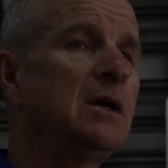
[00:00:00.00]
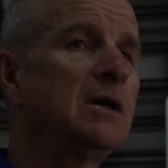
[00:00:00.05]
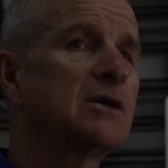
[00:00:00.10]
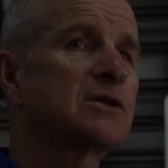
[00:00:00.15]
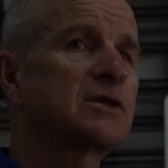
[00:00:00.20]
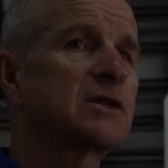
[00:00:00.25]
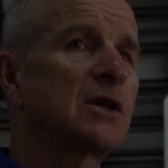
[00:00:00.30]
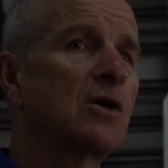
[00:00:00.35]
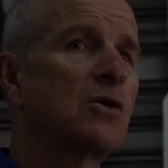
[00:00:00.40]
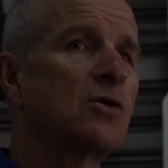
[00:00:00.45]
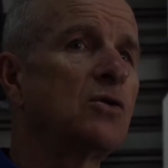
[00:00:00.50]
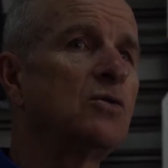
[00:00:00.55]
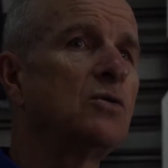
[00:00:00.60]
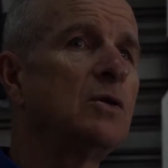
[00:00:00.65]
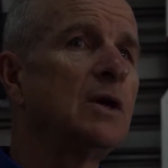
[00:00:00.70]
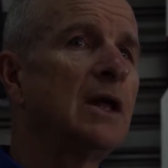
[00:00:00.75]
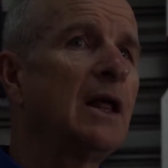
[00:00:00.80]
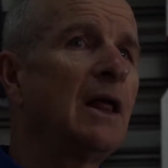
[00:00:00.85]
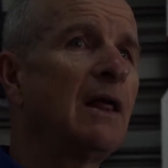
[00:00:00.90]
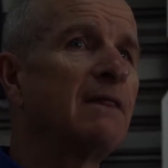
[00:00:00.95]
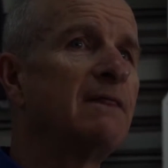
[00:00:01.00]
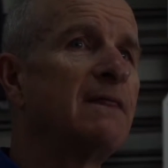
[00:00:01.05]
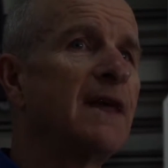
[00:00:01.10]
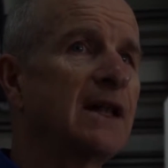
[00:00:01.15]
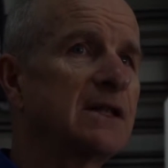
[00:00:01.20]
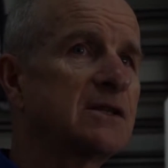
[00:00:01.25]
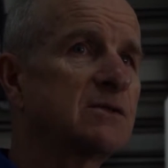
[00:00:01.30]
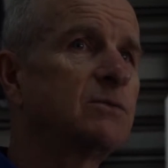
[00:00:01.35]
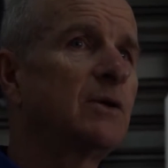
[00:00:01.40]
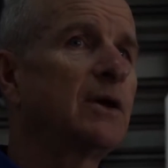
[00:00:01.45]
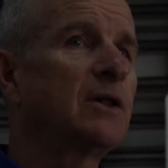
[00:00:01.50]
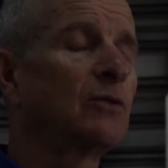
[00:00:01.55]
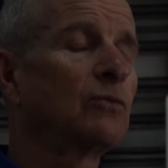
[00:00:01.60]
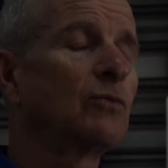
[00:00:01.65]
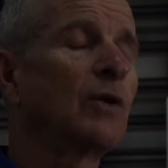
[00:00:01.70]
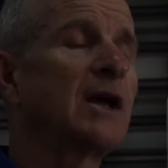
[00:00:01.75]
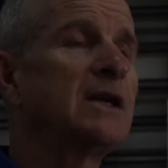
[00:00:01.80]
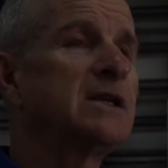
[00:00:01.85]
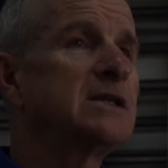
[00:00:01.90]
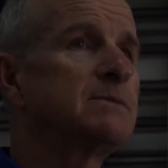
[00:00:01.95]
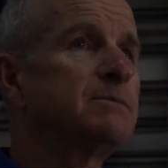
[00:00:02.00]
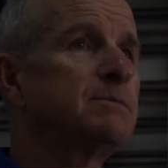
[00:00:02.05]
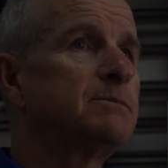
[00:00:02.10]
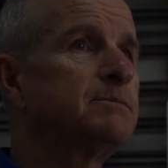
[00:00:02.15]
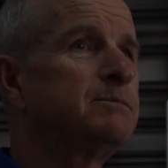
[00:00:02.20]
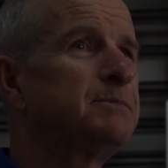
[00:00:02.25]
So that's where the race